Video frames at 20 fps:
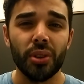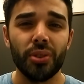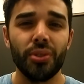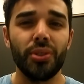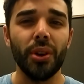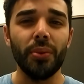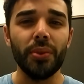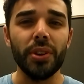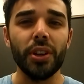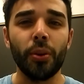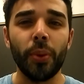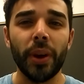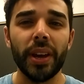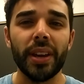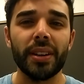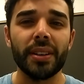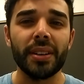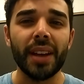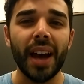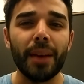don't
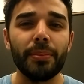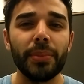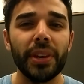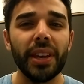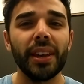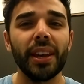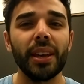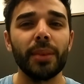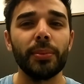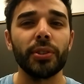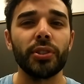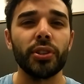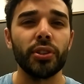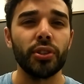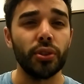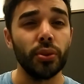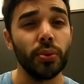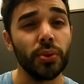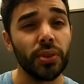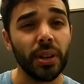equate not being able to
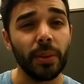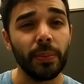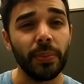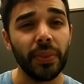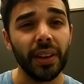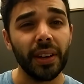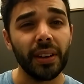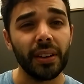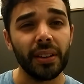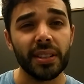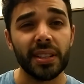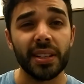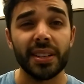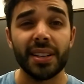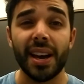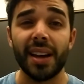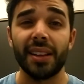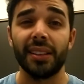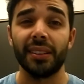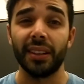do something to
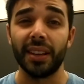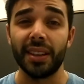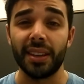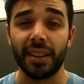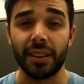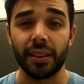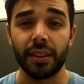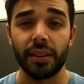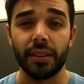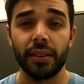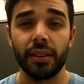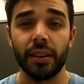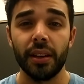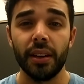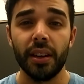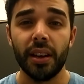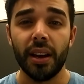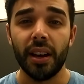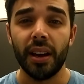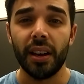not liking it.
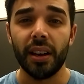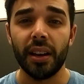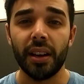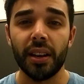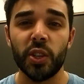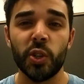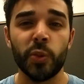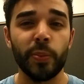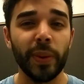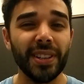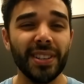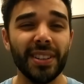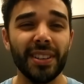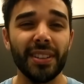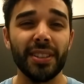I spent an